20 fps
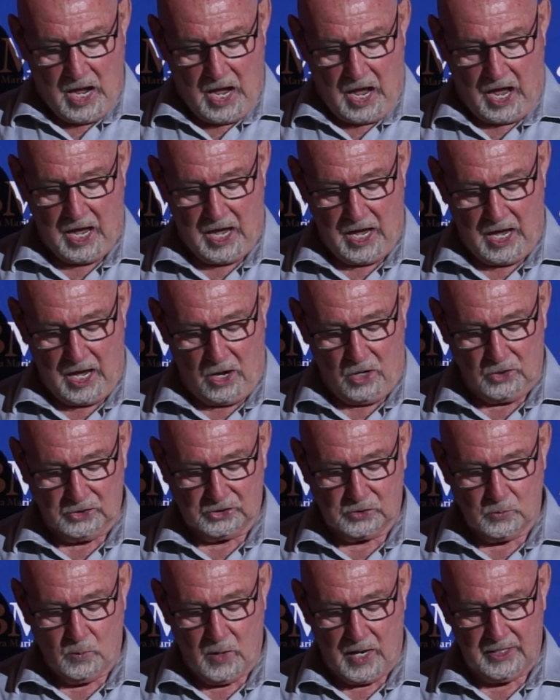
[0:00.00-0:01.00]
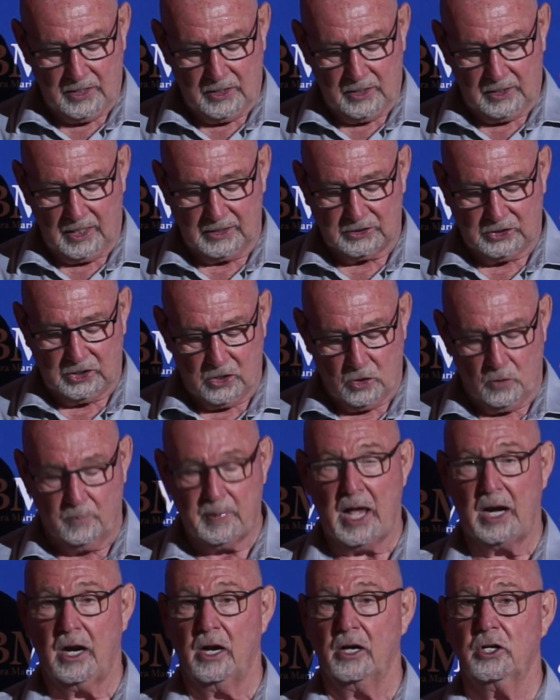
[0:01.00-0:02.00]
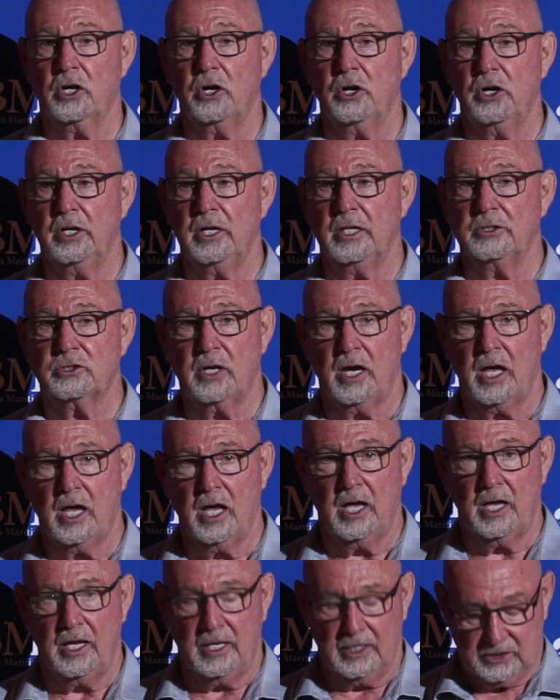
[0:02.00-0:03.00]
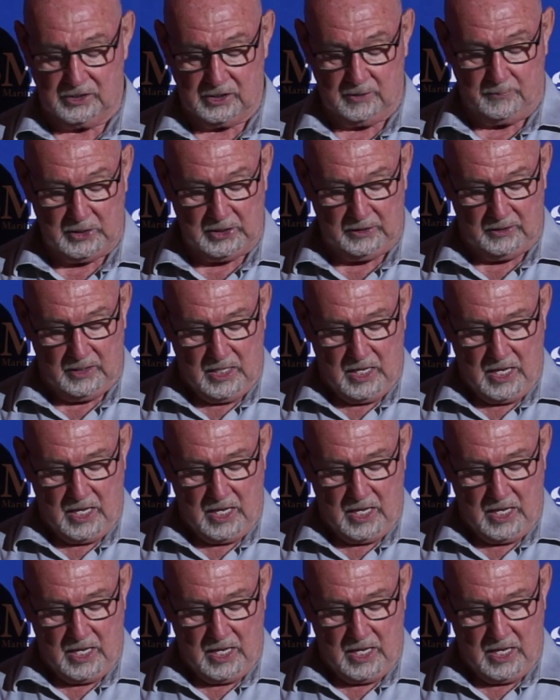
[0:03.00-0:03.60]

Also want to let you know about our current exhibit,